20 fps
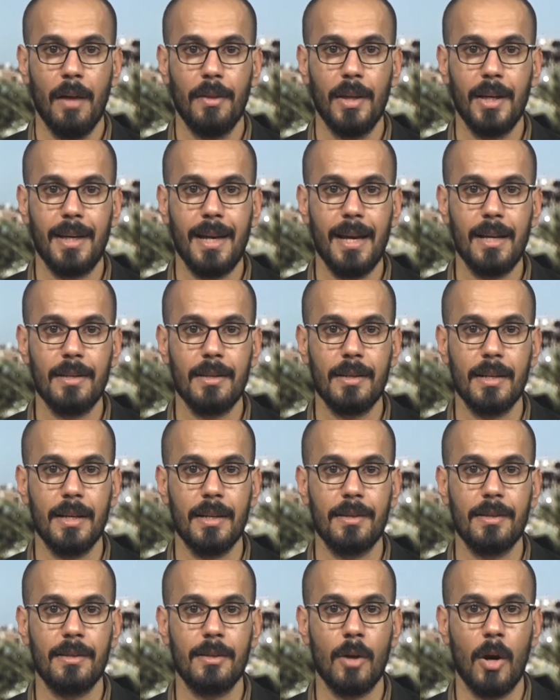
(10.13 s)
The
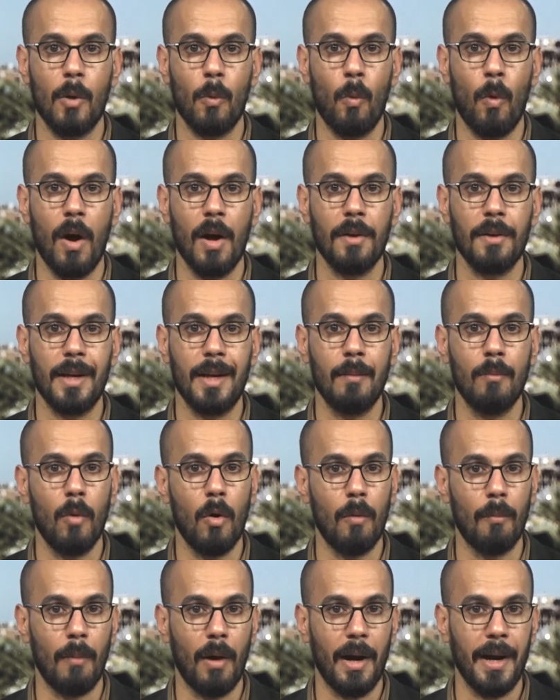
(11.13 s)
cases, one in
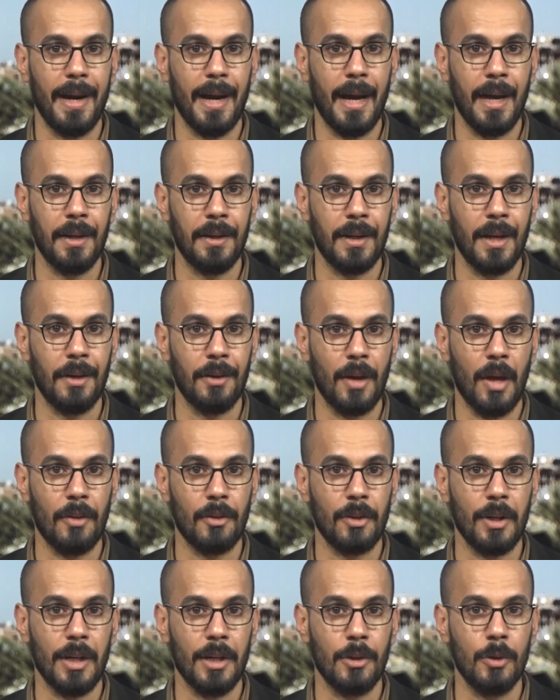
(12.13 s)
Mumbai and
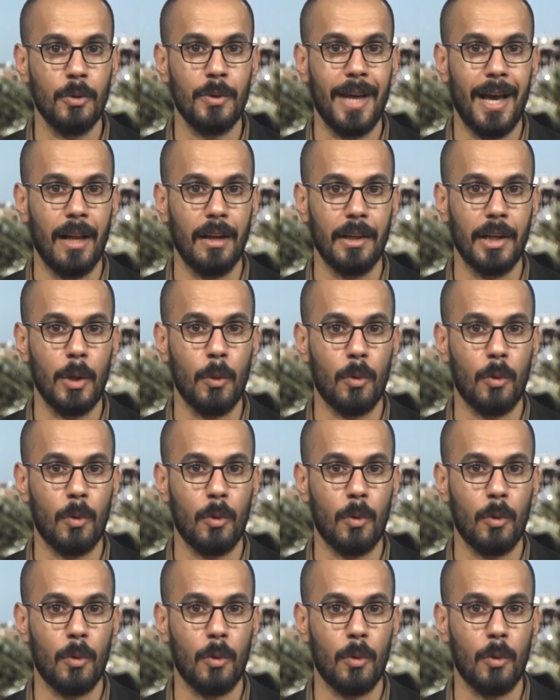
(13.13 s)
another in New Delhi,